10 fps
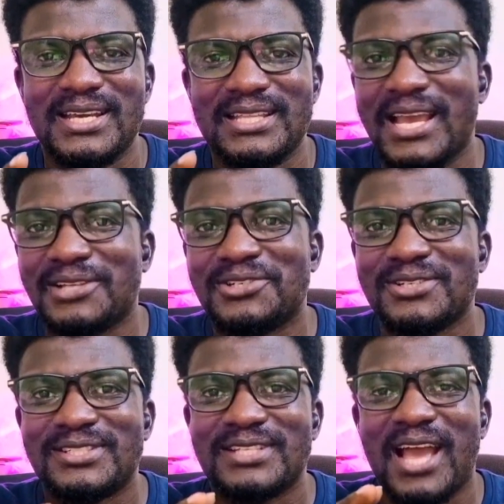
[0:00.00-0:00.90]
they are
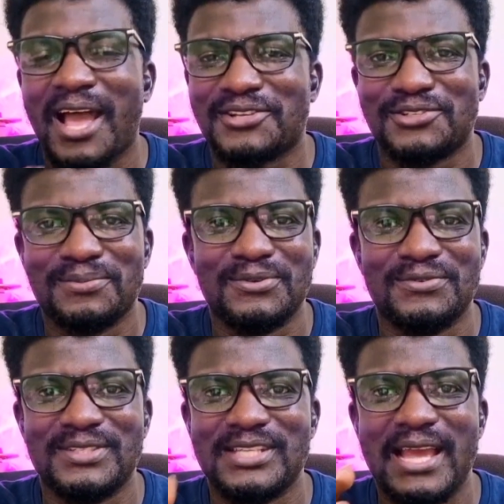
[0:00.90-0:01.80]
just action
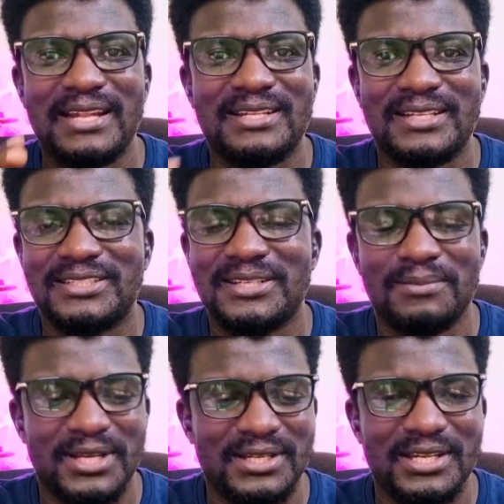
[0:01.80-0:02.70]
movies, they are
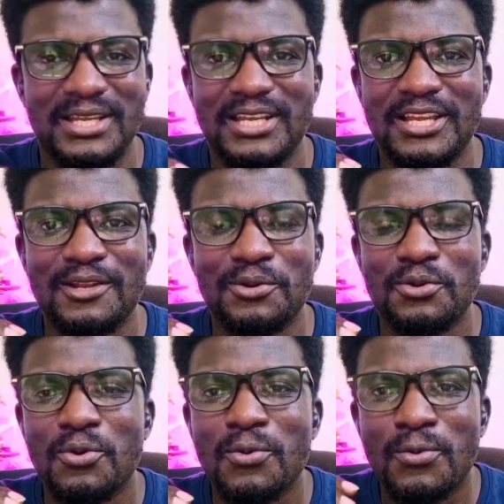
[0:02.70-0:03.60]
entertainment. They in
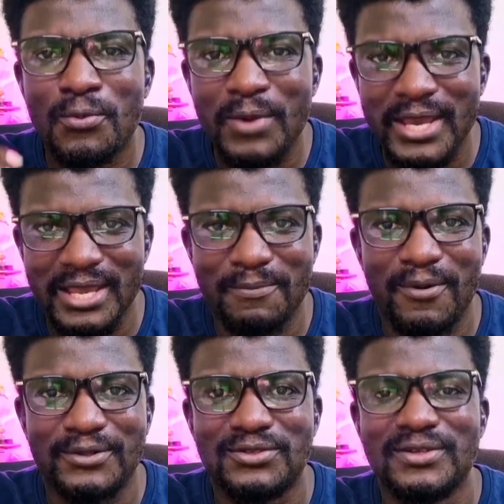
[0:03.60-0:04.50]
no way
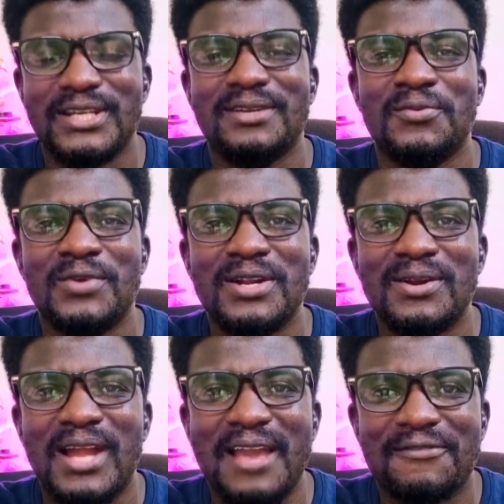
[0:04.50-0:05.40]
portray real
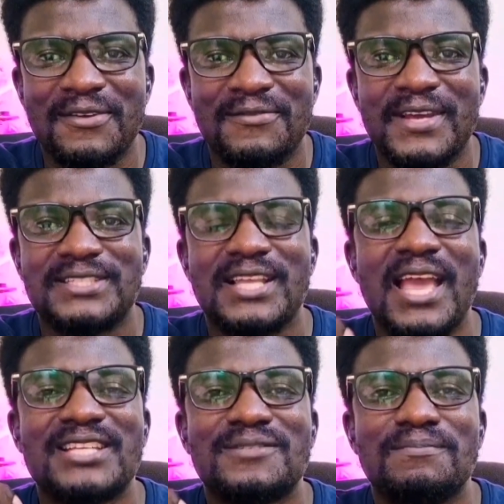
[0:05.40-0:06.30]
life events,
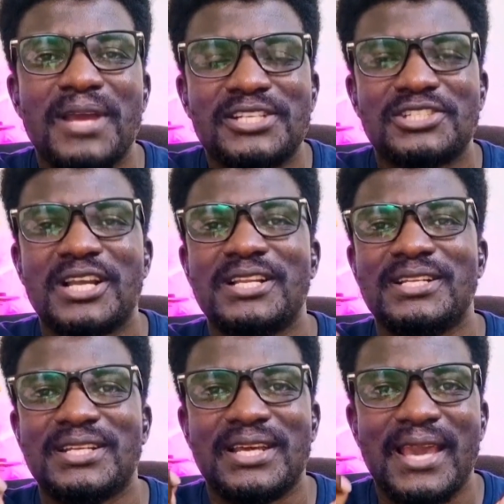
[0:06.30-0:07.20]
especially
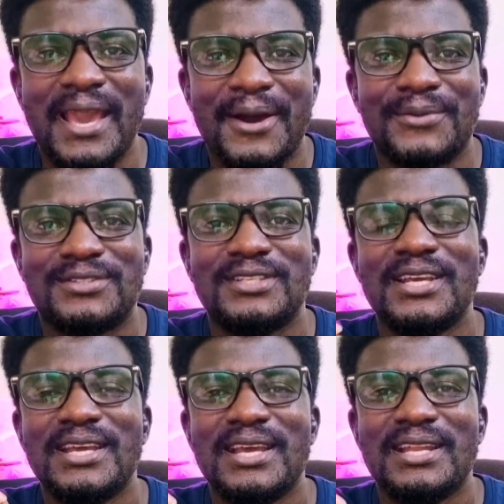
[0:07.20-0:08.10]
the health
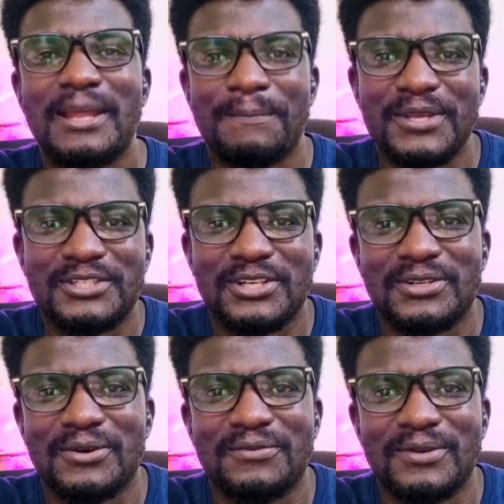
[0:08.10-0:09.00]
depiction
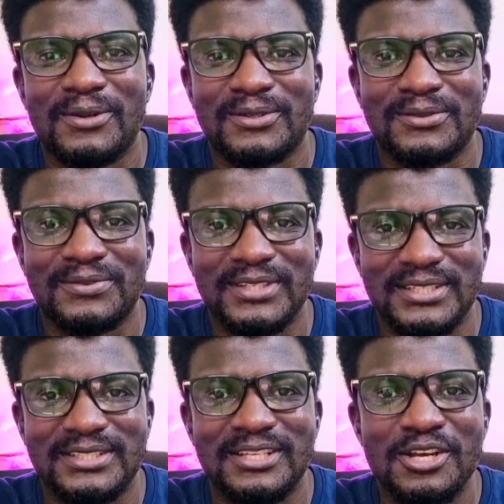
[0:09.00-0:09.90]
of a lot of
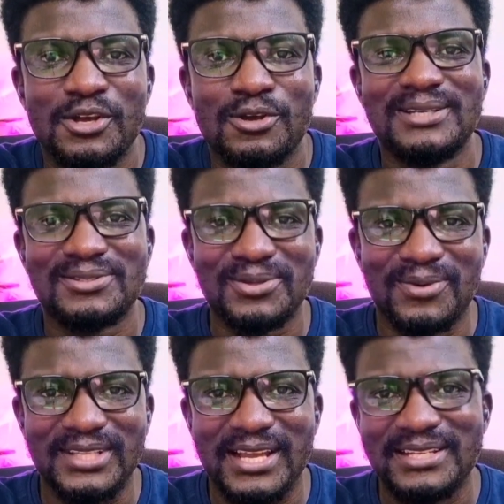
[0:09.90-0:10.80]
things. So
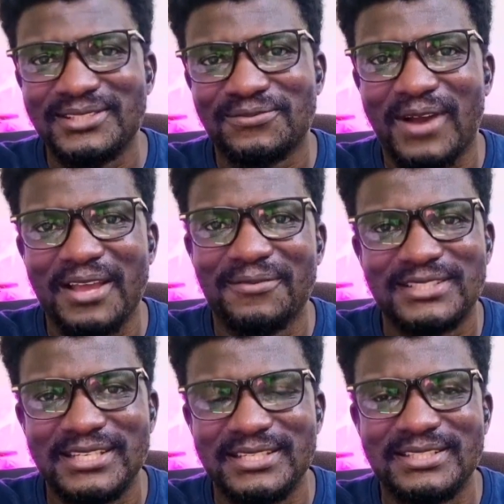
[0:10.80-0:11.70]
what are these 5
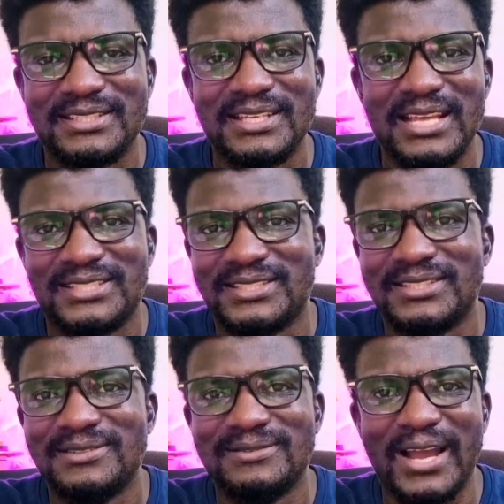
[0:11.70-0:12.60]
scenes?
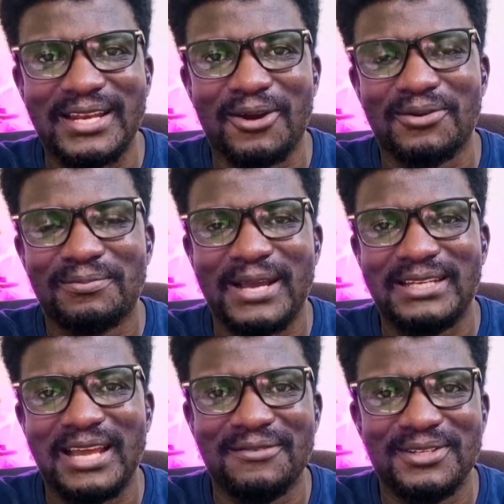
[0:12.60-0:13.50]
Let's find out by
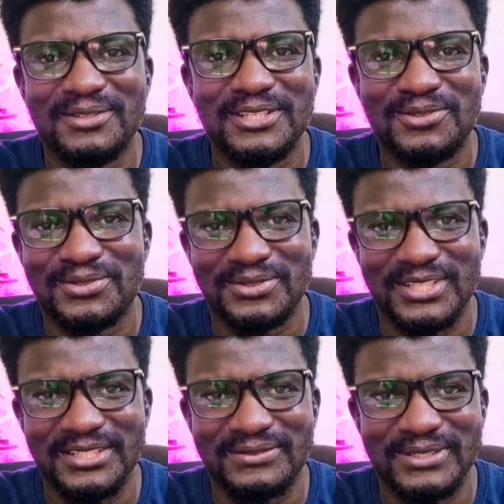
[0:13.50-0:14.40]
diving into
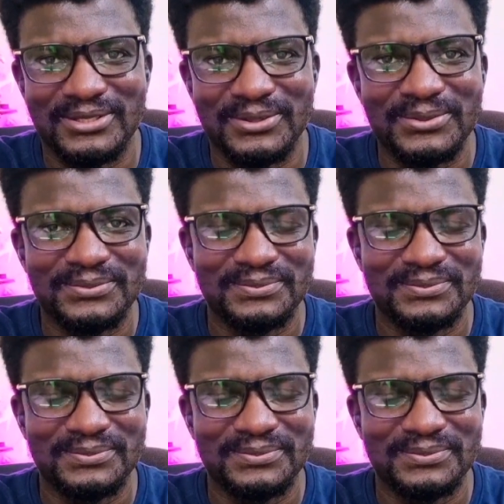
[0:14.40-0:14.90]
today's video.